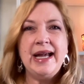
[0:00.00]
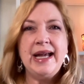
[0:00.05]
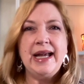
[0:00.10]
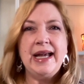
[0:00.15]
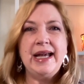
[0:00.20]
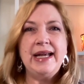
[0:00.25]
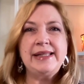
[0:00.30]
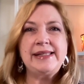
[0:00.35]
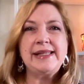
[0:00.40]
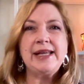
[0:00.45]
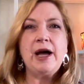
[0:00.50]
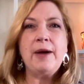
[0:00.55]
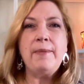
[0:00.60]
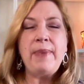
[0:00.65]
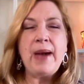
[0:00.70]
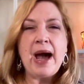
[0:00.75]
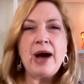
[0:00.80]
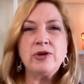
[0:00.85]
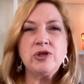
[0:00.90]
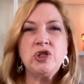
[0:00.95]
it's
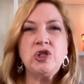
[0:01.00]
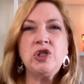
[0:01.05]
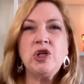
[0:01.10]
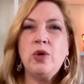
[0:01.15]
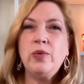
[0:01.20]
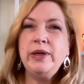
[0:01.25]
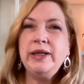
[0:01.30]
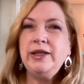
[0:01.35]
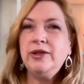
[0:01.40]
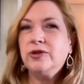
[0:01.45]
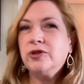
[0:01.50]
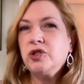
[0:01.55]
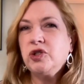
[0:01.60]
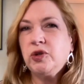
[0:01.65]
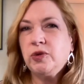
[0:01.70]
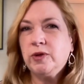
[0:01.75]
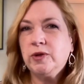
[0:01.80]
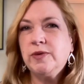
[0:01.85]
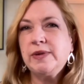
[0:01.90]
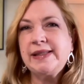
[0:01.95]
about showing your
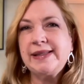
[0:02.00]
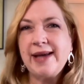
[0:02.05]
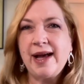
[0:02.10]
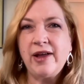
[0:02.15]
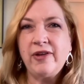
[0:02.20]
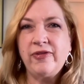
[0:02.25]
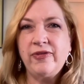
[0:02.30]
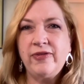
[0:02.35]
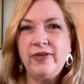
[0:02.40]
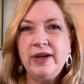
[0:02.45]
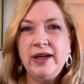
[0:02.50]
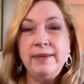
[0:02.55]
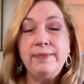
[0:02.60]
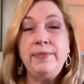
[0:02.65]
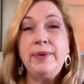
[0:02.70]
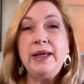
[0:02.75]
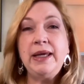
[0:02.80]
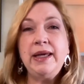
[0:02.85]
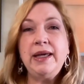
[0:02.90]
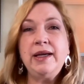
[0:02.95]
true self,
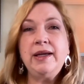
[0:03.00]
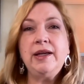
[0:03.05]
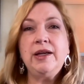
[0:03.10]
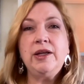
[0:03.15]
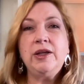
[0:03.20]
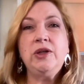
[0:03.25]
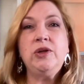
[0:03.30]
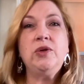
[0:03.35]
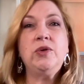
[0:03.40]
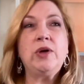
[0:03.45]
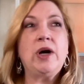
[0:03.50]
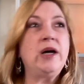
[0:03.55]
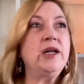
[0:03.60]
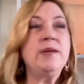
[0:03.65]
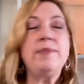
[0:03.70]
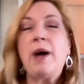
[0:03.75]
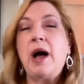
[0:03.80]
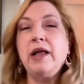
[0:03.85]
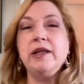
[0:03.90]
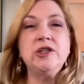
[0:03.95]
being you,
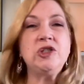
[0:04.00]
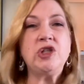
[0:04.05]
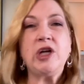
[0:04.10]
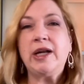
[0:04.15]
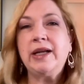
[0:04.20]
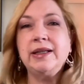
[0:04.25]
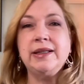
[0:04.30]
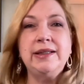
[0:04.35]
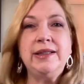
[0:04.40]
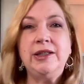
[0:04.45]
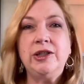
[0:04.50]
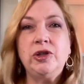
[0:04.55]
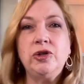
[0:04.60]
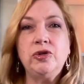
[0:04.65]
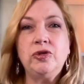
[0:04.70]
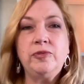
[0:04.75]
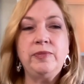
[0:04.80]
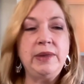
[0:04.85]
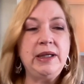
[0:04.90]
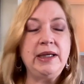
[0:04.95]
unapologetically
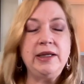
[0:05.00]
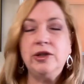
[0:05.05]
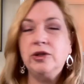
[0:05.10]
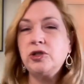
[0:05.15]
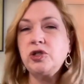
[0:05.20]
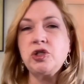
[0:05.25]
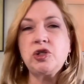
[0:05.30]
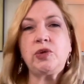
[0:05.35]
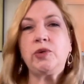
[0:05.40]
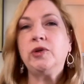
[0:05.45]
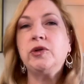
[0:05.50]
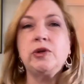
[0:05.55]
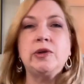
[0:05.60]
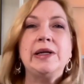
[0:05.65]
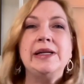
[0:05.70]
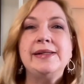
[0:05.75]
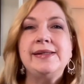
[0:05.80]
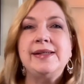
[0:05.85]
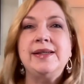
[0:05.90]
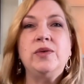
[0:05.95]
you, being your true,
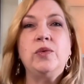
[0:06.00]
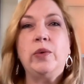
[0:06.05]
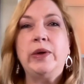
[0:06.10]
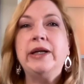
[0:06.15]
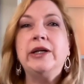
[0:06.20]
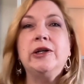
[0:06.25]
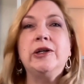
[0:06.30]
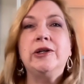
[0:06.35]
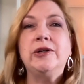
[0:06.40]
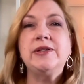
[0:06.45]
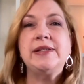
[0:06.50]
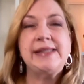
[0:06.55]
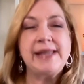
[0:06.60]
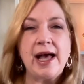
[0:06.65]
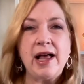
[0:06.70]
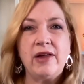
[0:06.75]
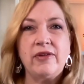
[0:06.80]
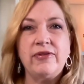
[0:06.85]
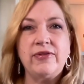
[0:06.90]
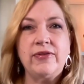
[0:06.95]
crazy, weird
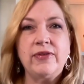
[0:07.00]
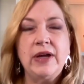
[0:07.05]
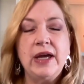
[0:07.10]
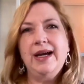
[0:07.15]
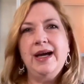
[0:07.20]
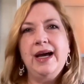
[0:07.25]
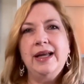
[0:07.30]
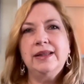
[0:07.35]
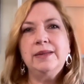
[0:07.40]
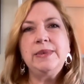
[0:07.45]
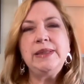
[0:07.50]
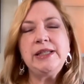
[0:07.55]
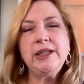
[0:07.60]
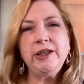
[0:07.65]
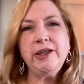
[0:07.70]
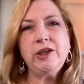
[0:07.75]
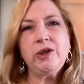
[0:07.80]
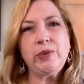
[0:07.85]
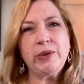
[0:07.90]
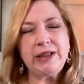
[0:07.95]
self. Let me tell
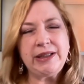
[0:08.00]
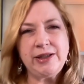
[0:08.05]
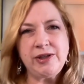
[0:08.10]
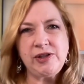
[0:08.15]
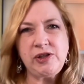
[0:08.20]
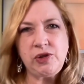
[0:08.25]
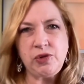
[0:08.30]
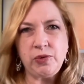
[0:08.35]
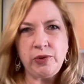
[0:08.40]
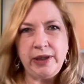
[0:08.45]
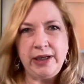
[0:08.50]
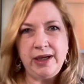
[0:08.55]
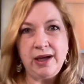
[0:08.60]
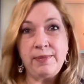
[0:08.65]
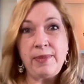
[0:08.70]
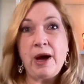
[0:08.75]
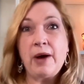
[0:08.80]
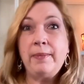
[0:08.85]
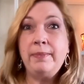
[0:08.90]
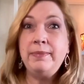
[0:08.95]
you a quick little story
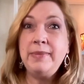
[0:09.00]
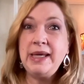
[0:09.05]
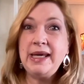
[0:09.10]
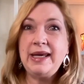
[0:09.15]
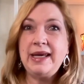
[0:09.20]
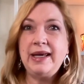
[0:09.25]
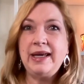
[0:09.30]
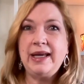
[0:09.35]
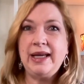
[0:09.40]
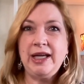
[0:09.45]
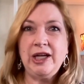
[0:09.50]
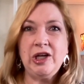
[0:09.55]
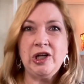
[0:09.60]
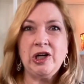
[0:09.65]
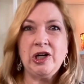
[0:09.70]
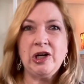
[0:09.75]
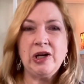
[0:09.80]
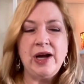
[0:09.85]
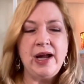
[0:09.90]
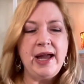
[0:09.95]
about me
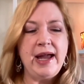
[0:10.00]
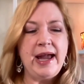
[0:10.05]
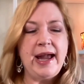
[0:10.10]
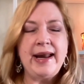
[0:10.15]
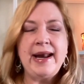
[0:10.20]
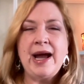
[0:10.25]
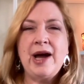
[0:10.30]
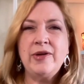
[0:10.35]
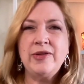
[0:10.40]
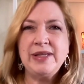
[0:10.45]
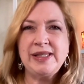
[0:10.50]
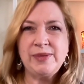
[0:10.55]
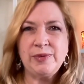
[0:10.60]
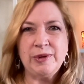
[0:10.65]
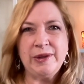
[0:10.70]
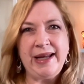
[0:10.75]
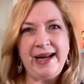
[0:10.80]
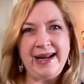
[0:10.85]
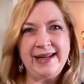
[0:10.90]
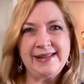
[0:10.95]
here and how this
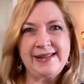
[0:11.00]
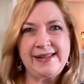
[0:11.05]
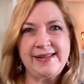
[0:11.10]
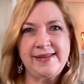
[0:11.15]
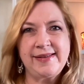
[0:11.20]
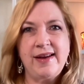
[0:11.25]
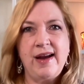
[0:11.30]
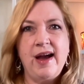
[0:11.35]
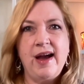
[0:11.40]
relates.